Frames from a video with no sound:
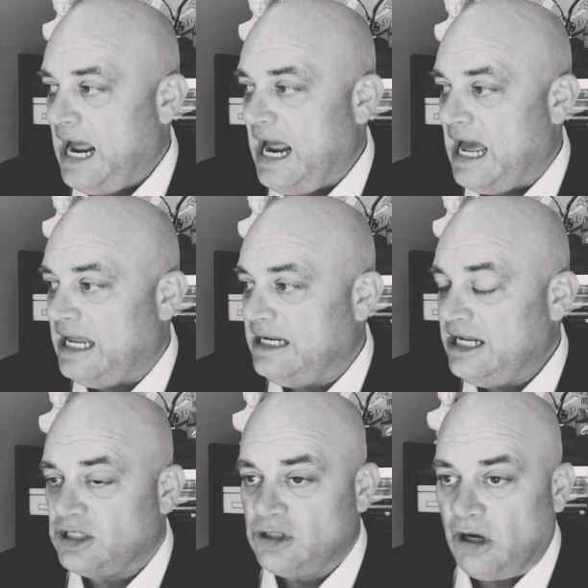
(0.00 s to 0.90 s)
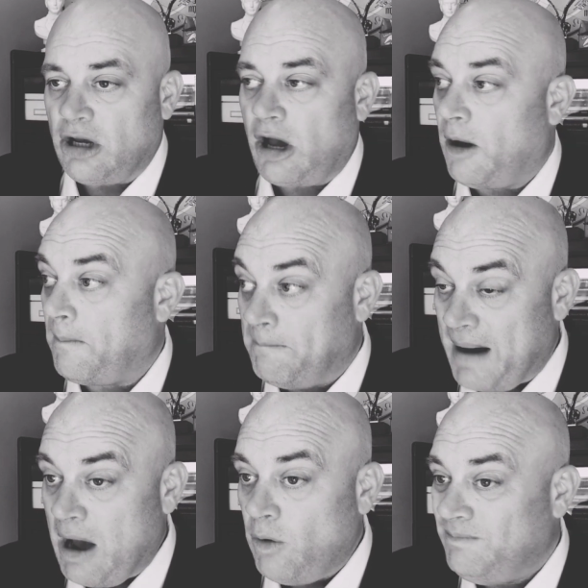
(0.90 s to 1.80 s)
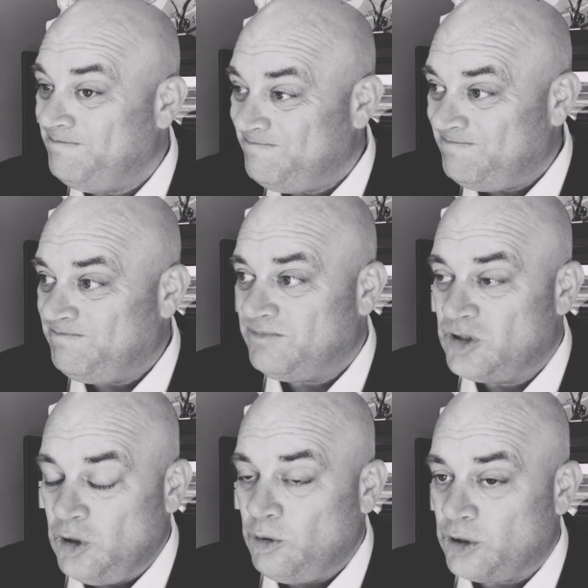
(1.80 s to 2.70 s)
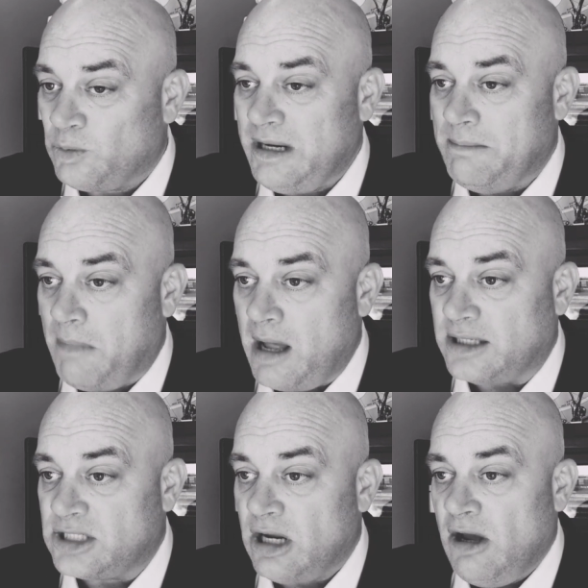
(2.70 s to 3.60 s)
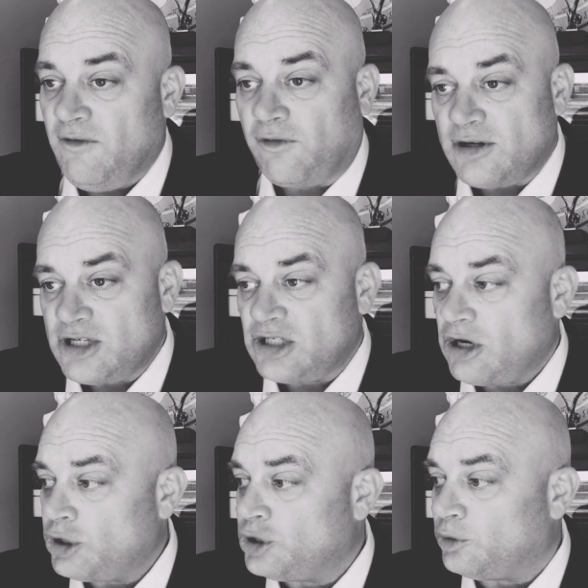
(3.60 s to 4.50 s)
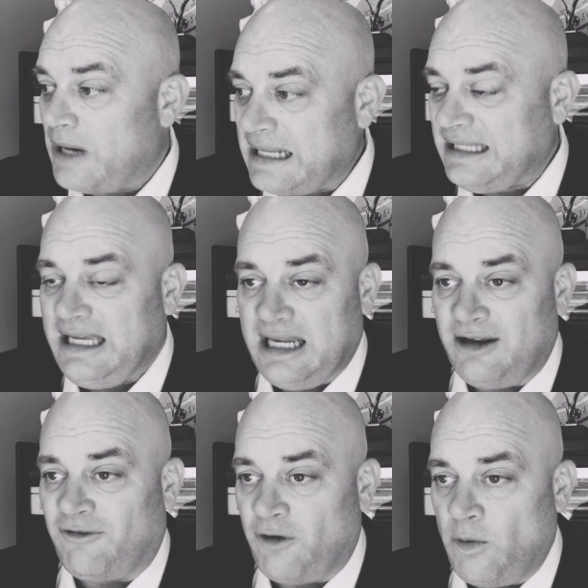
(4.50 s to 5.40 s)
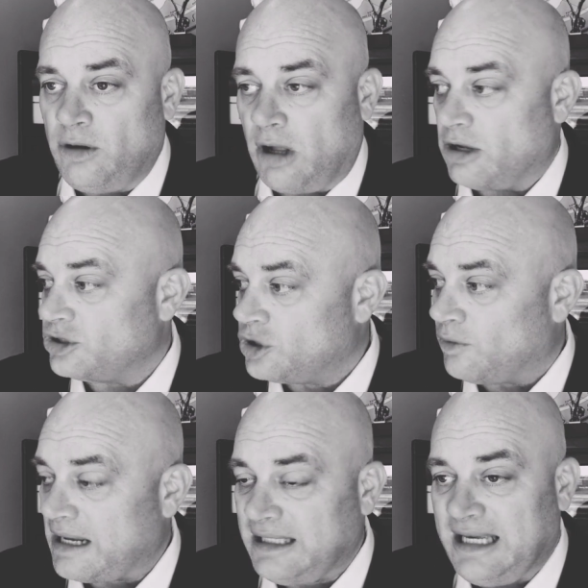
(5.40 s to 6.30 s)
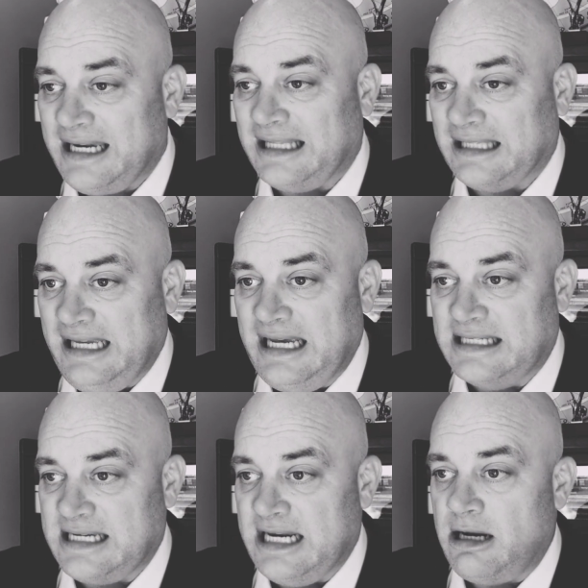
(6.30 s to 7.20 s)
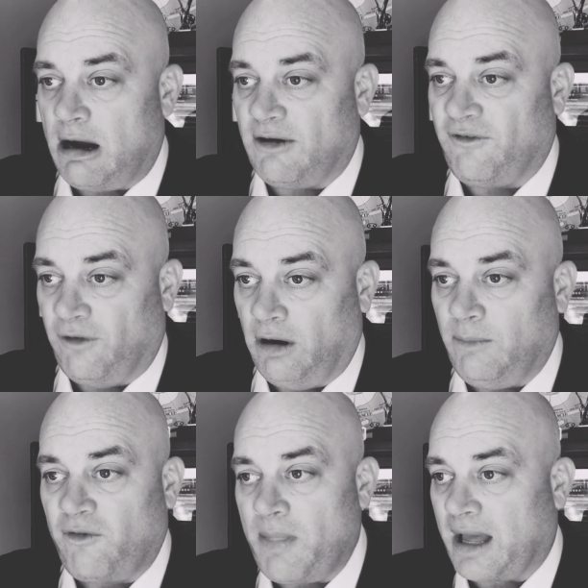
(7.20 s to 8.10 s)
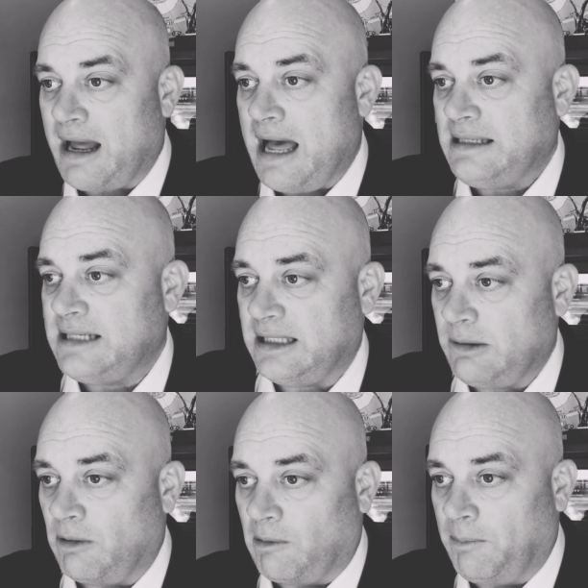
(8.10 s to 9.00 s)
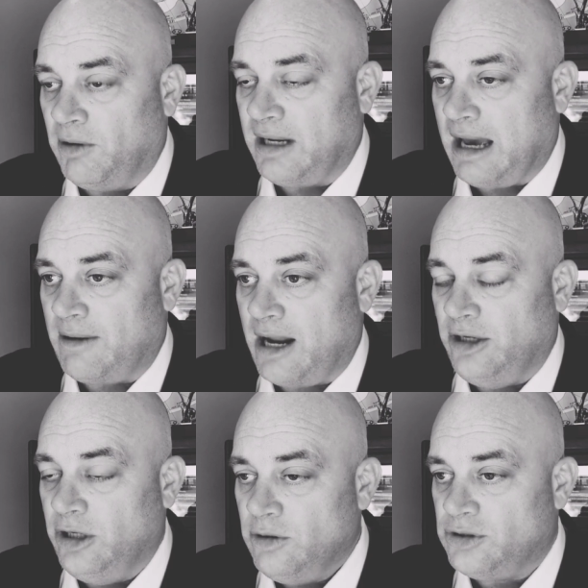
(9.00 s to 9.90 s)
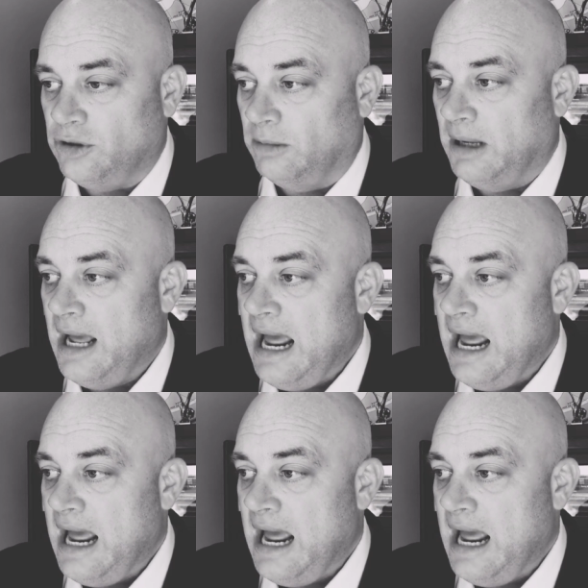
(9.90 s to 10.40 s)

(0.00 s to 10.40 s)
And it took about 2-3 months for us to start directly getting phone calls, directly getting leads into our firm from the content that we were putting out on YouTube.